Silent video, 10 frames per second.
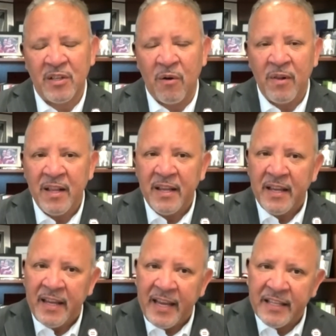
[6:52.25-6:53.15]
So
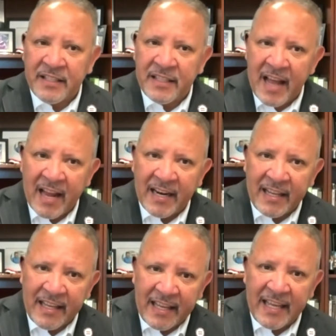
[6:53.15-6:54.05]
it's not an
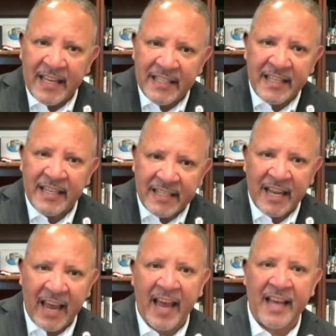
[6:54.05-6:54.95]
easy
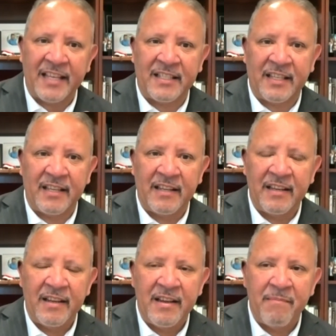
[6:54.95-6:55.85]
task,
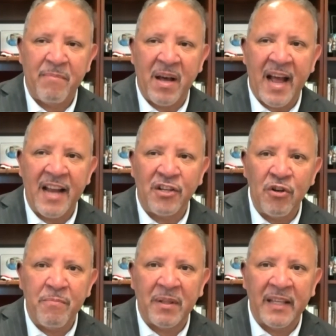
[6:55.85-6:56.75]
but I
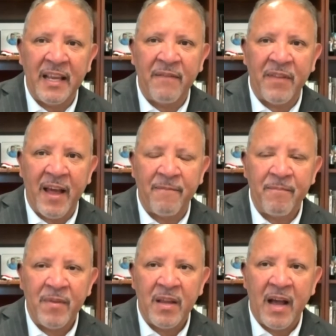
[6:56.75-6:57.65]
do believe that
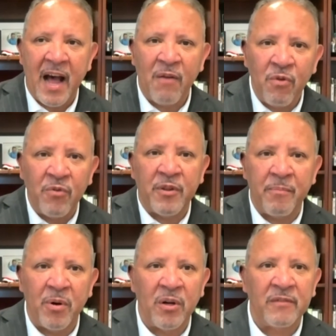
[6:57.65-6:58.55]
I wrote the
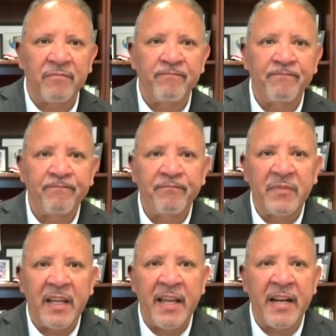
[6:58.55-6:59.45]
book
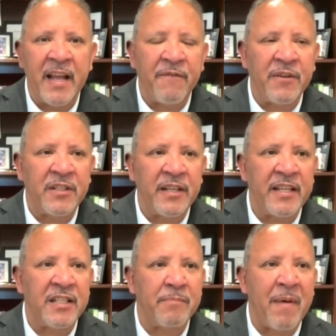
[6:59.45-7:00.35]
in an effort to
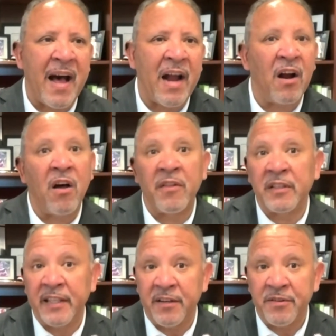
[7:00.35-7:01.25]
inspire other
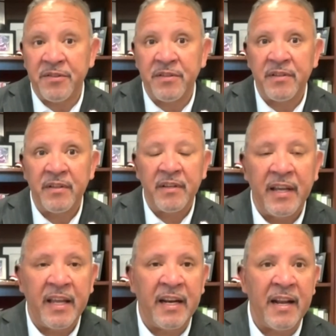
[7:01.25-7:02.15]
leaders,
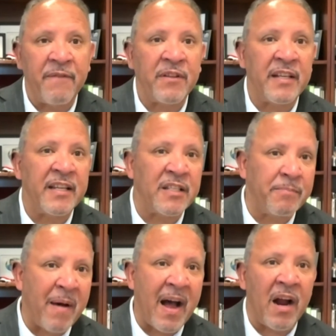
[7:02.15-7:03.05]
in an effort to
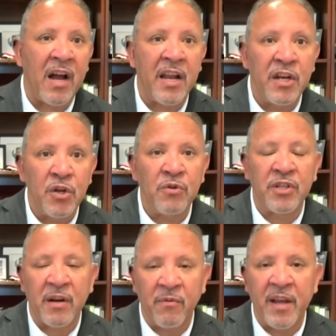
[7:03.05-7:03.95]
inspire a new
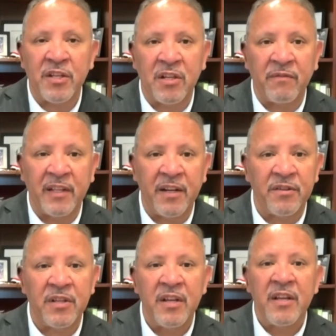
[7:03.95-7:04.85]
generation of
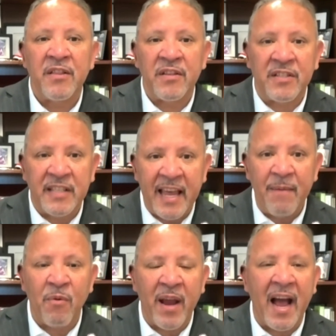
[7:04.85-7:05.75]
leaders, the
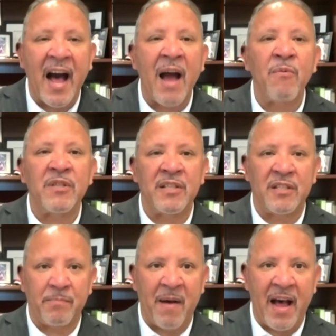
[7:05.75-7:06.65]
same way I was
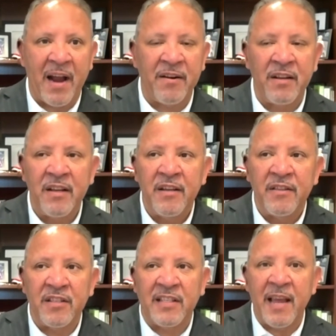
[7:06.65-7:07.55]
inspired,
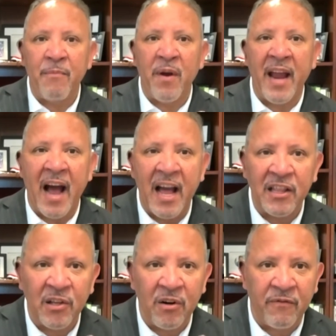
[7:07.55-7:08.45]
the same way I
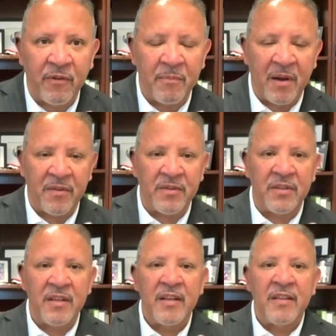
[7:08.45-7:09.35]
learned from
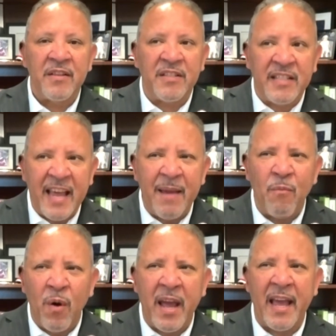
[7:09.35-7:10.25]
others, the
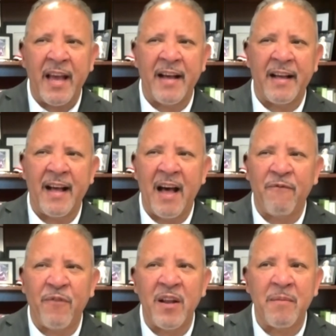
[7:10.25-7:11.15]
same way uh, I
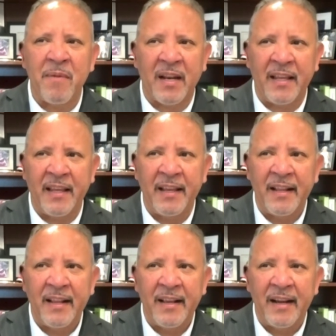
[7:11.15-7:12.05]
fundamentally
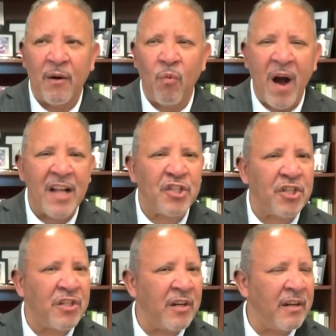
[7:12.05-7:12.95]
uh,
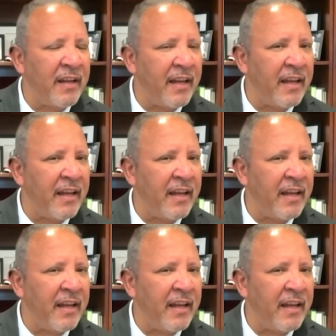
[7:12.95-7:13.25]
watched uh,